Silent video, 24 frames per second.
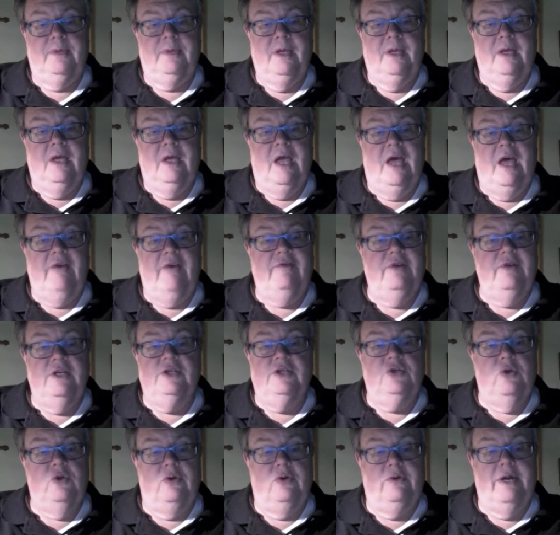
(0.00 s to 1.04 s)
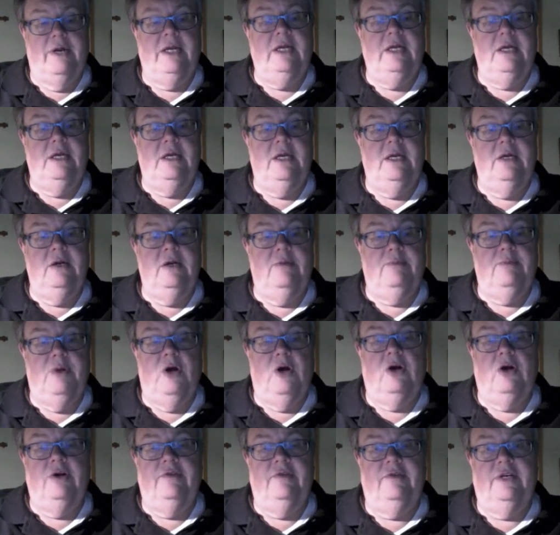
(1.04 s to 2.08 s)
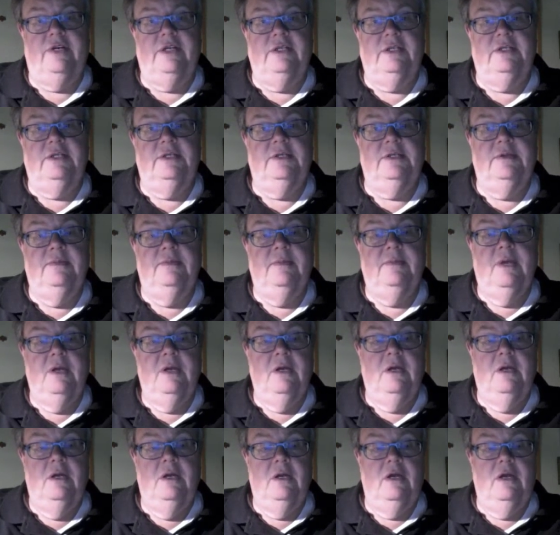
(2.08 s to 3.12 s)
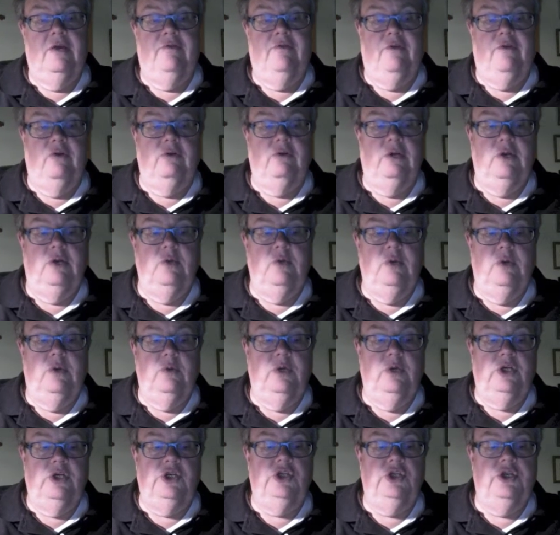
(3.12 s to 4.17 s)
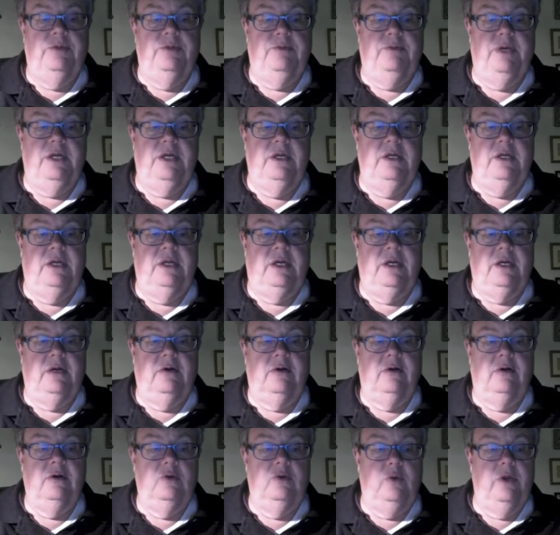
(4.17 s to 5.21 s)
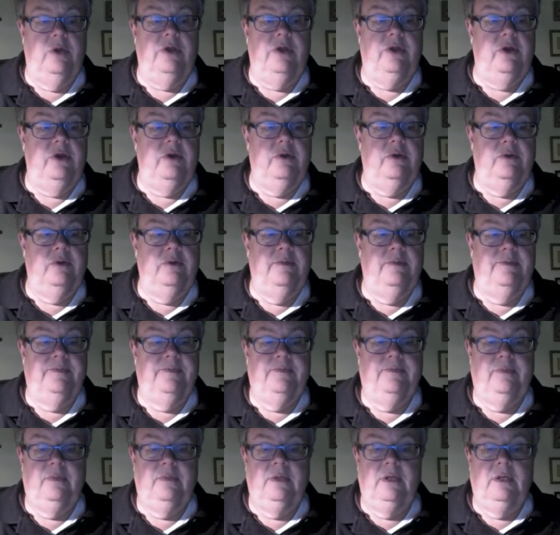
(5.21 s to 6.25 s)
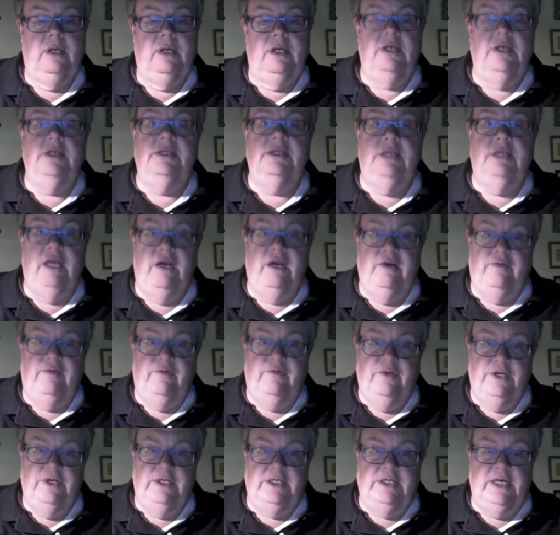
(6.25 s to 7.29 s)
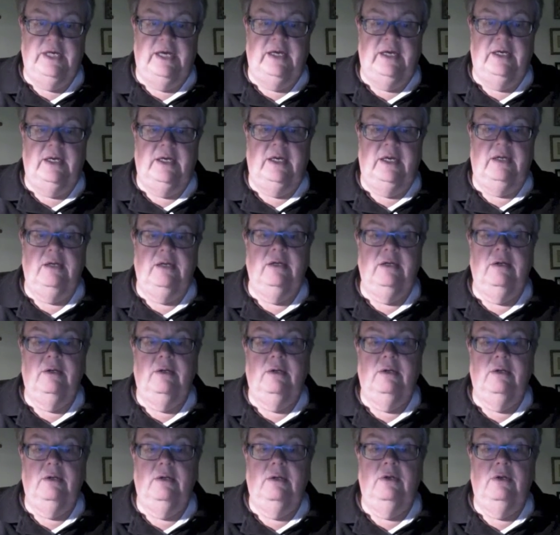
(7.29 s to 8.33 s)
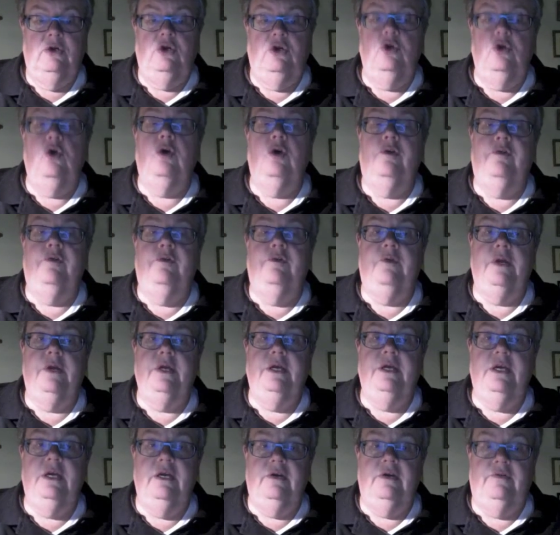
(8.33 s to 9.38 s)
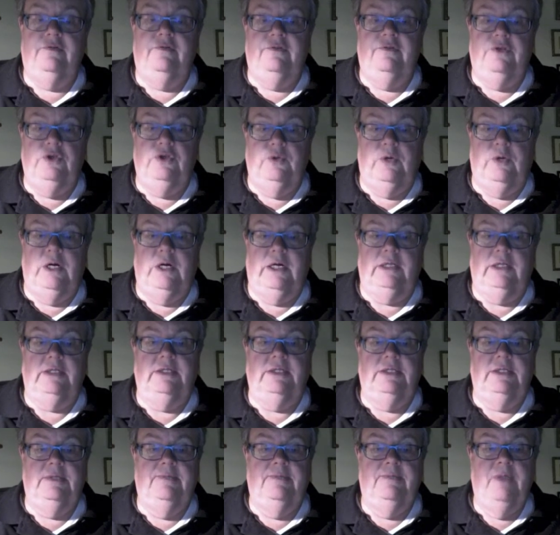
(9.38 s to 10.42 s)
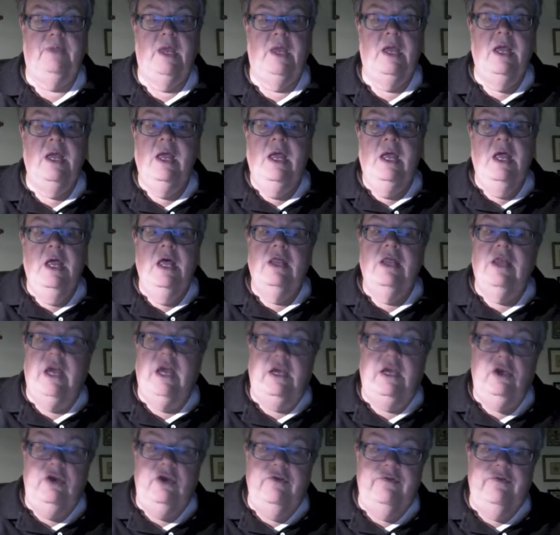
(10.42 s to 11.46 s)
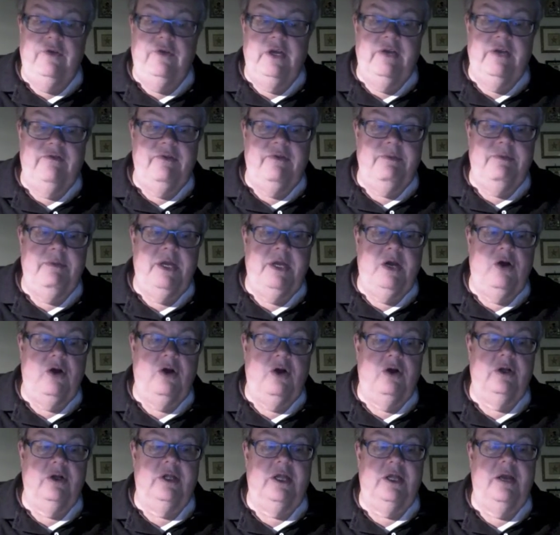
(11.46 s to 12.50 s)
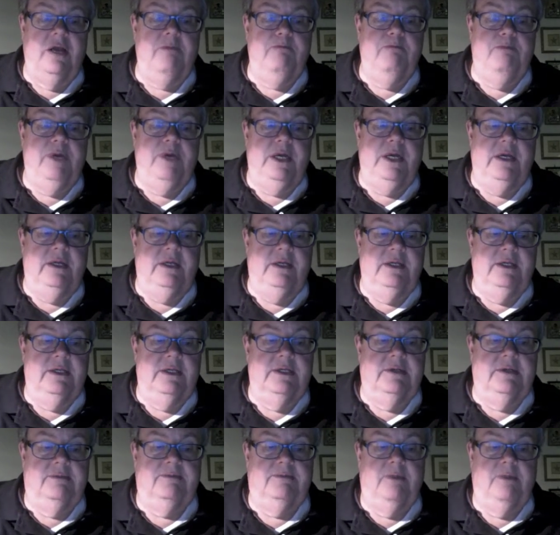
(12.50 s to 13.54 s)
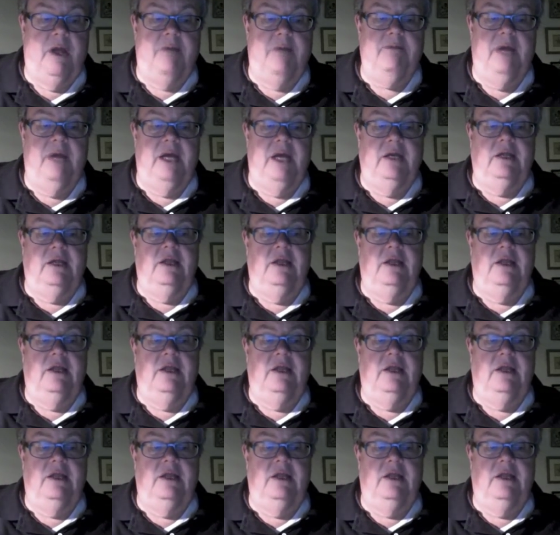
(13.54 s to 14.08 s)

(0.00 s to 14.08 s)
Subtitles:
Heaven is already here, part of us, if only we wish to be there with you. It is there for the taking, your free gift to us. Thank you for giving me a heart that beats, a mind